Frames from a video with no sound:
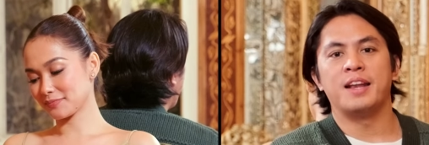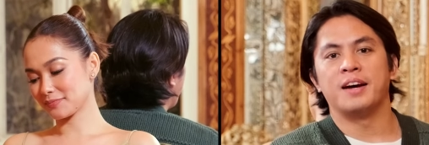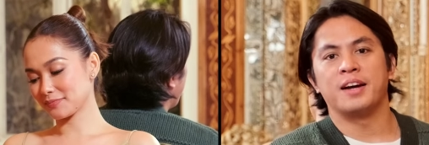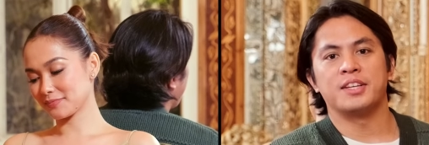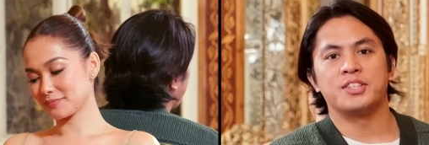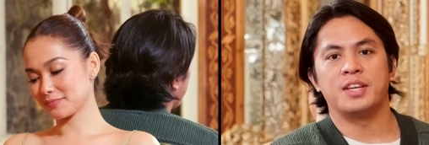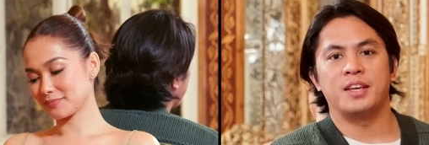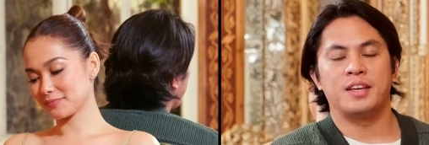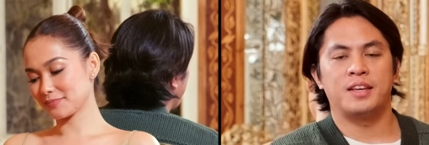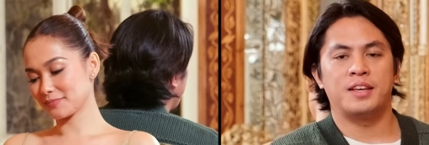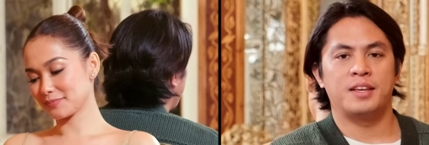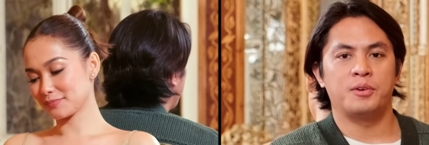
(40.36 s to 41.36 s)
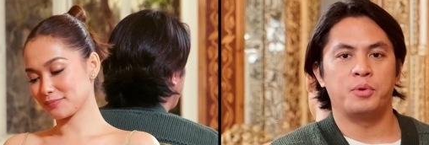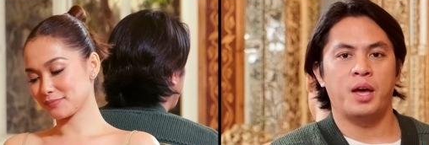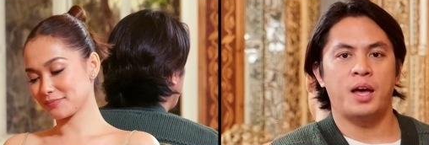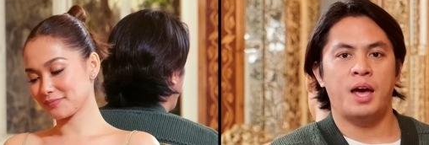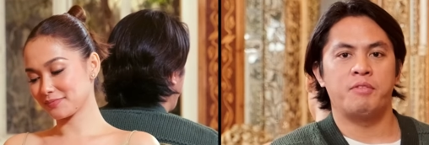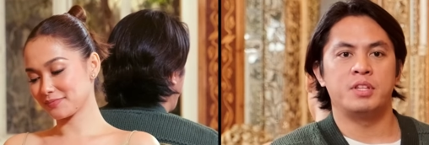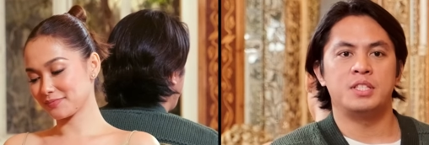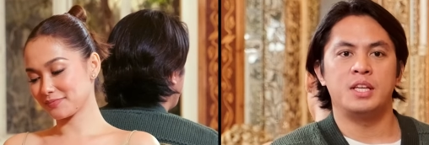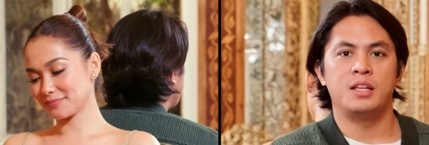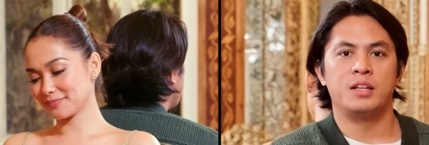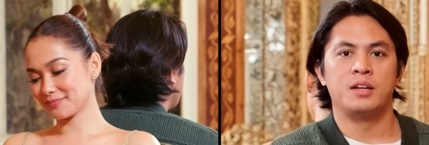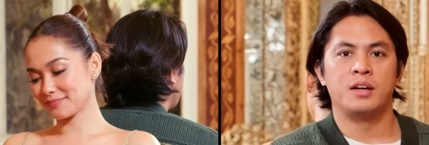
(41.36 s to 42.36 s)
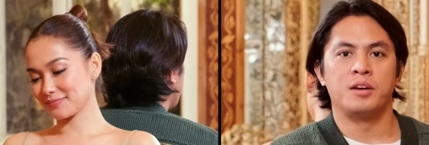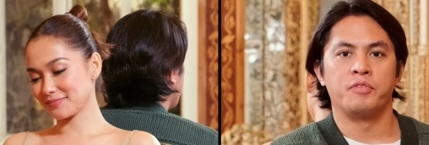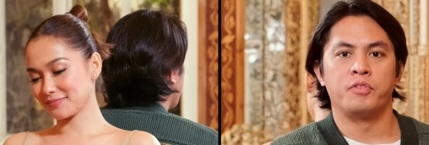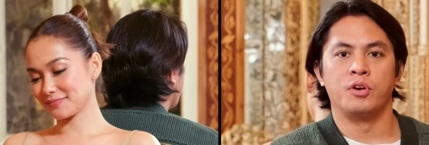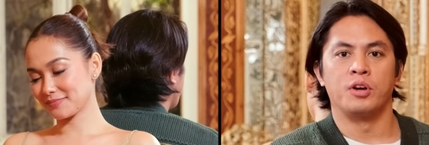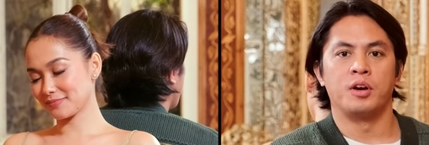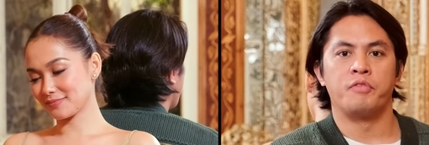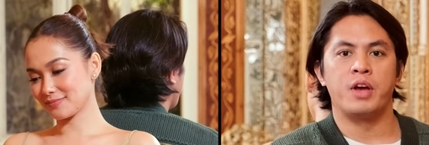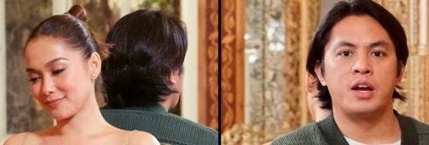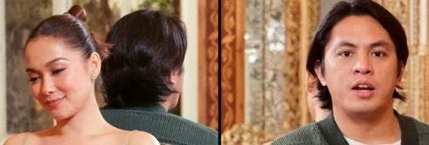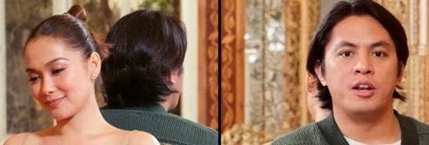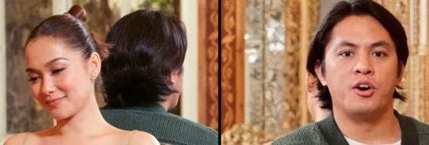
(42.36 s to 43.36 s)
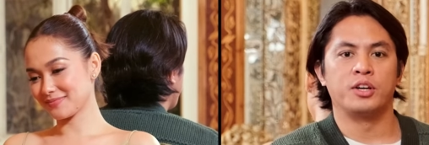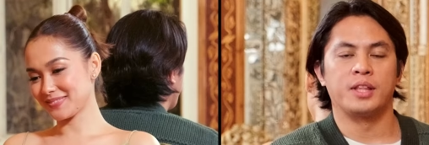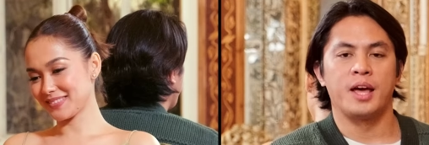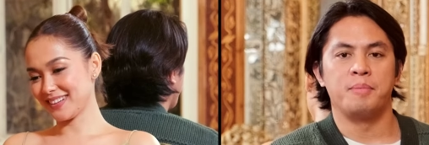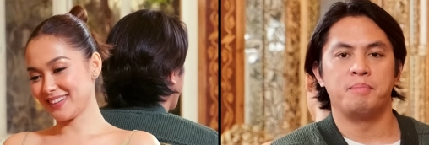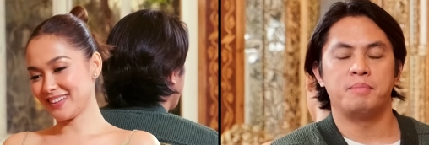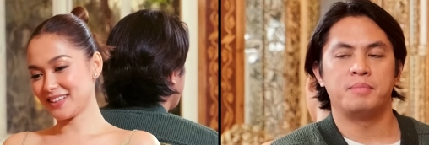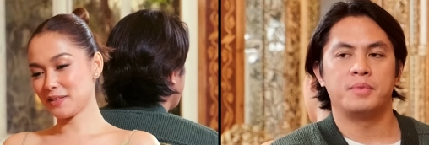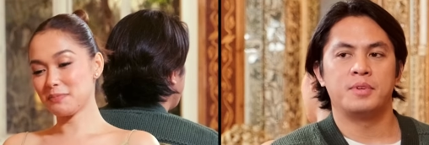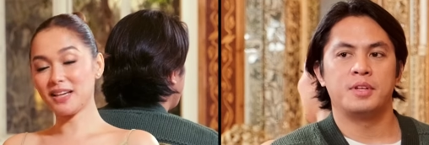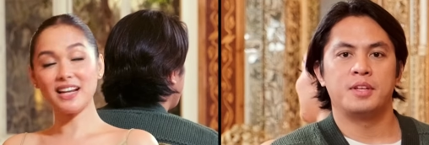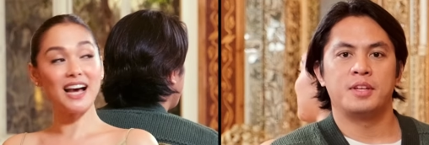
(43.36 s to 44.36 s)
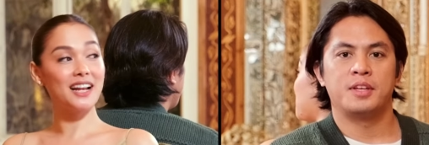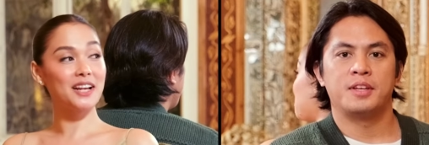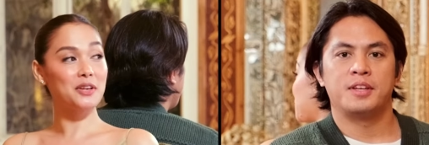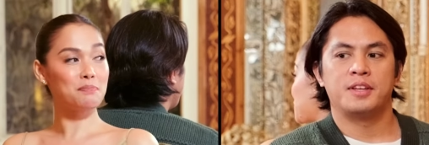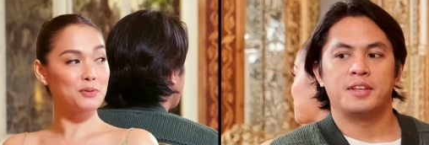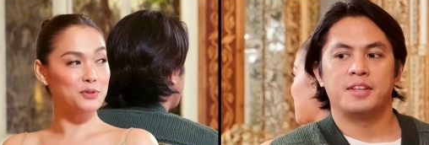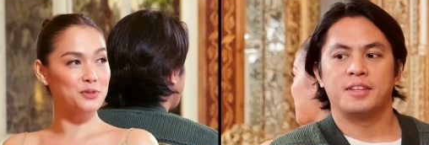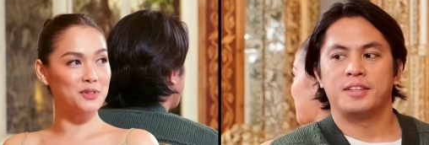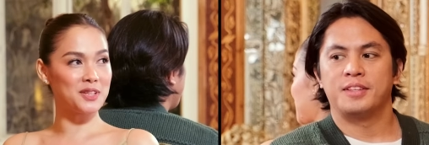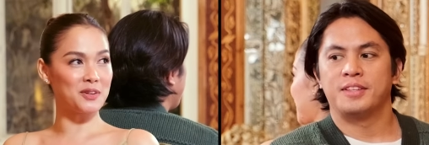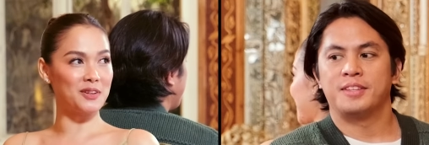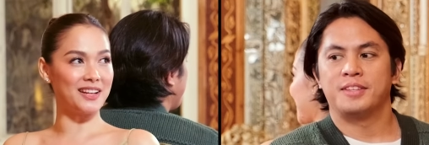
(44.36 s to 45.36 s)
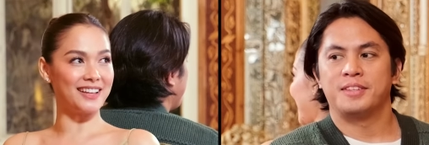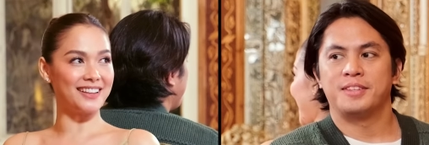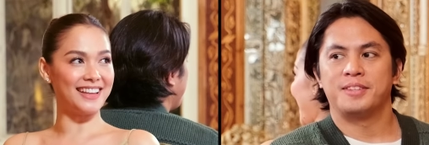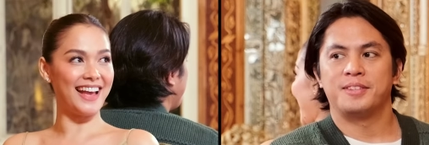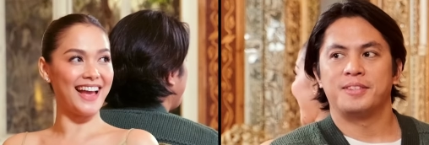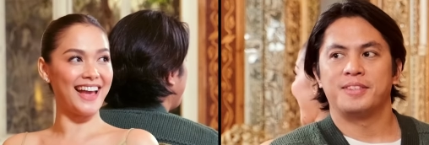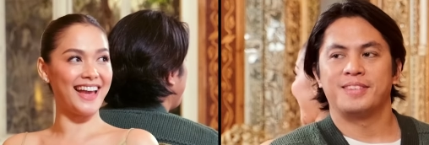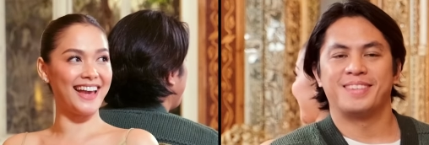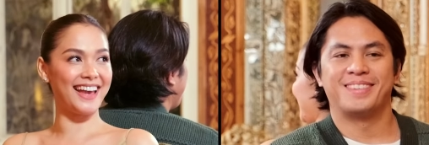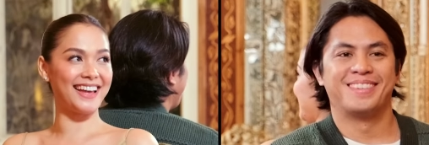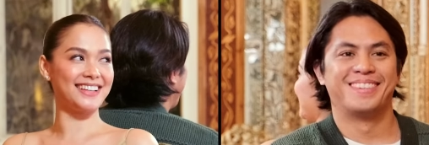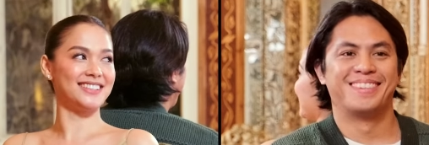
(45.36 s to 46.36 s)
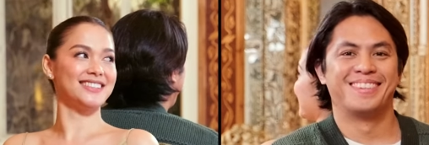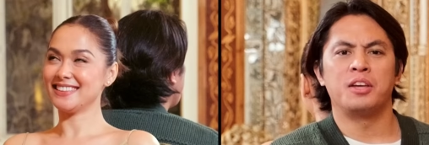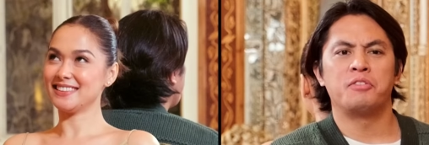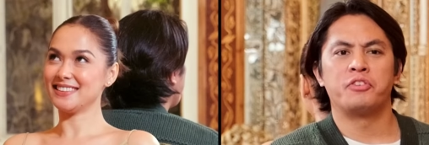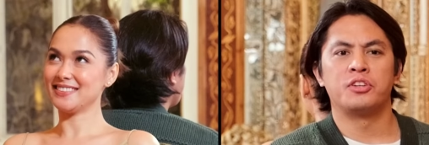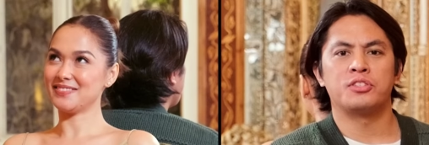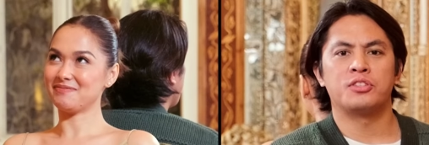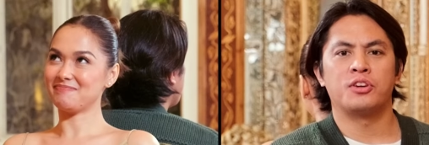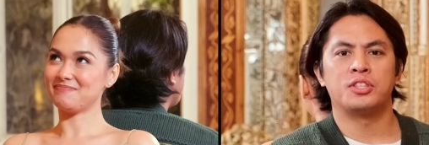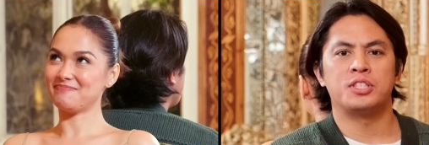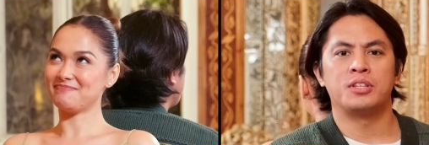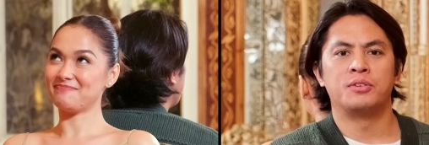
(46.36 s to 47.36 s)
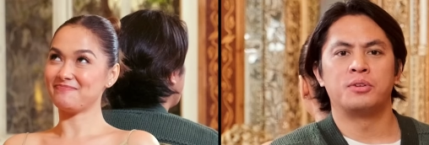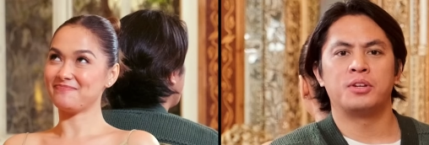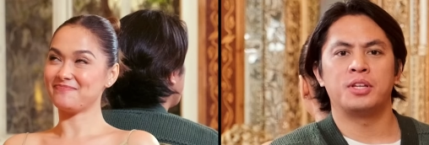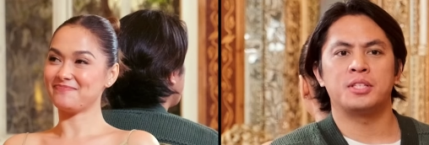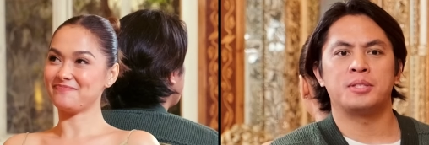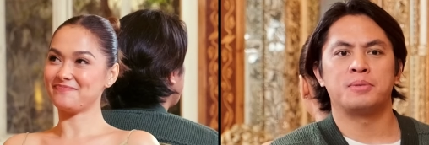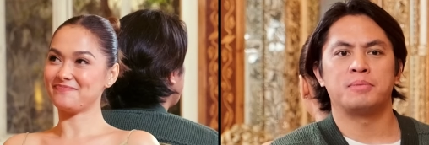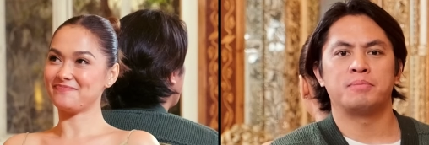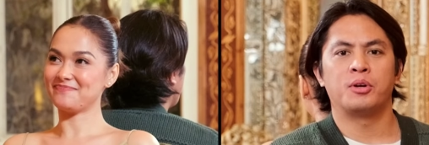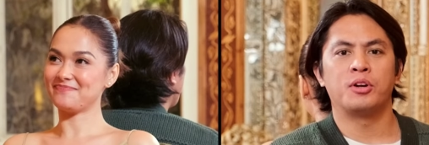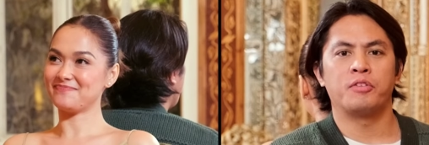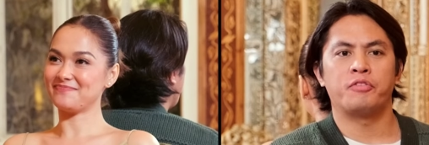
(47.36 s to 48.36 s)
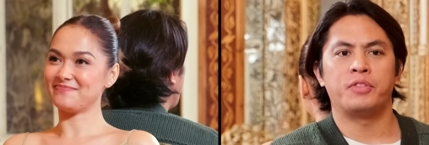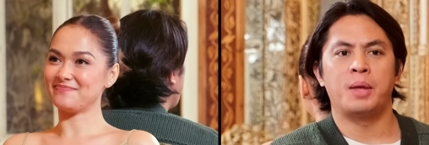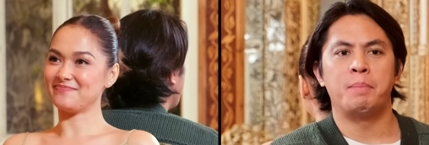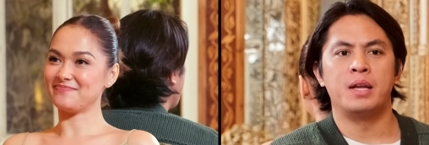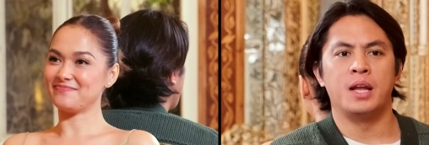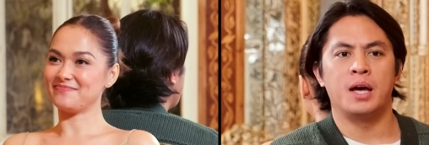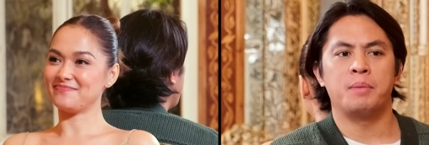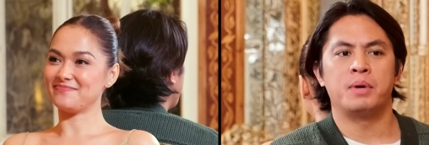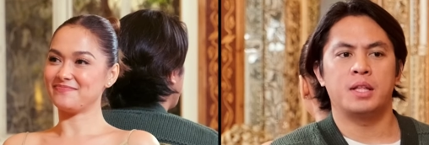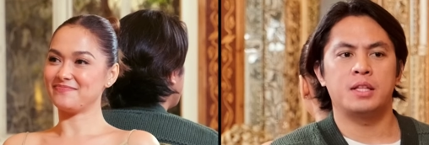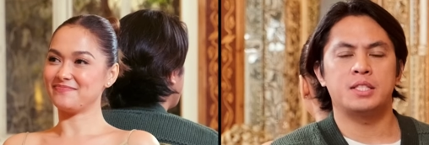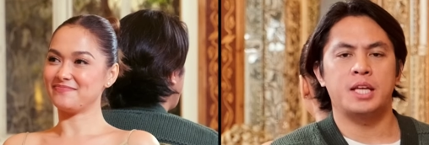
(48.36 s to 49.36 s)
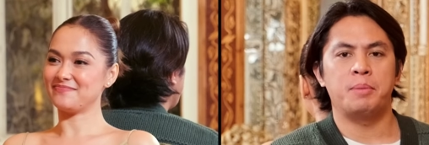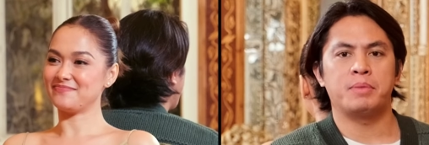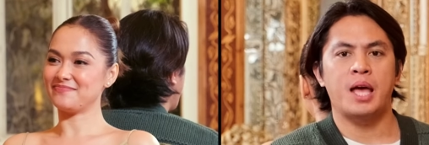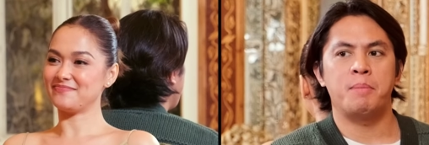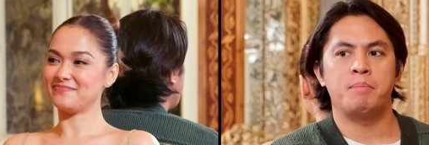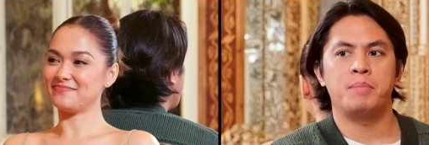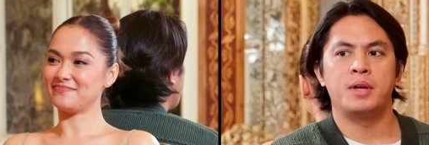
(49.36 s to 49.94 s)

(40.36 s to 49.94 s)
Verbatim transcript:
Speaker 1: lang kasi I haven't seen her for a very long time.
Speaker 2: Nabigla lang yung puso niya ulit. Ah!
Speaker 1: The first thought siguro is more of nabigla, but at the same time